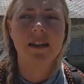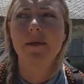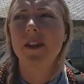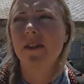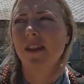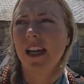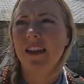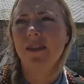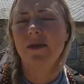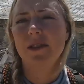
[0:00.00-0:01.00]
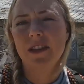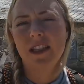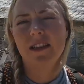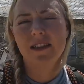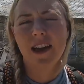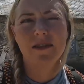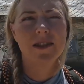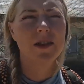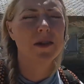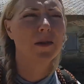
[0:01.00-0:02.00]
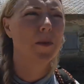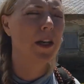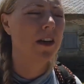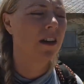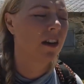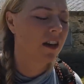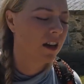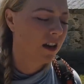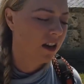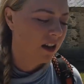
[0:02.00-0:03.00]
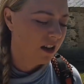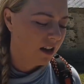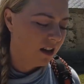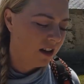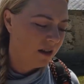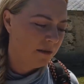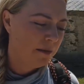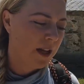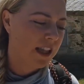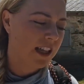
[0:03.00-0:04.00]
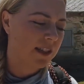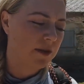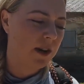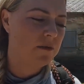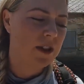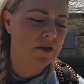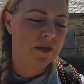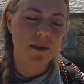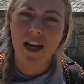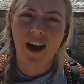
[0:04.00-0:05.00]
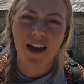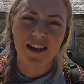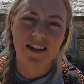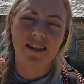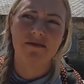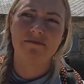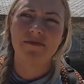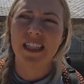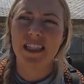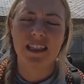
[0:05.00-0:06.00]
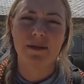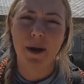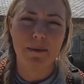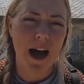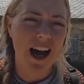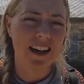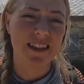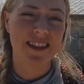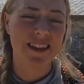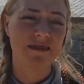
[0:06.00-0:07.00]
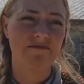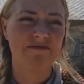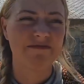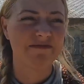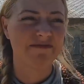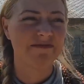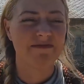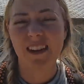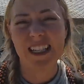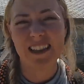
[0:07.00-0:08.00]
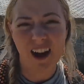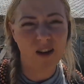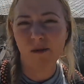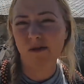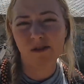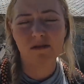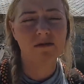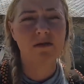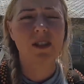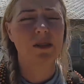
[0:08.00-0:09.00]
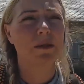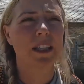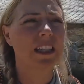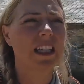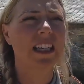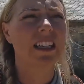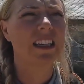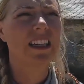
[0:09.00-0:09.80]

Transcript: I'm still laying those seeds down, so to speak. But that's what I'm leaving behind, is my past, myself, really.